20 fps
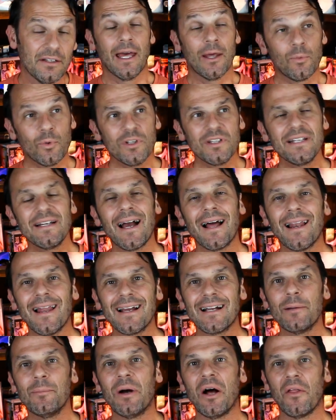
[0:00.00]
And one thing I
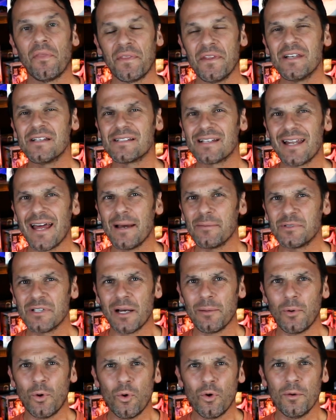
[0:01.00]
like about this
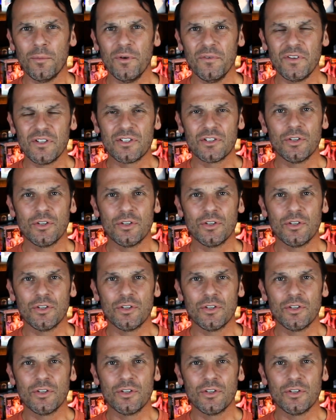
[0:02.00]
laptop horror movie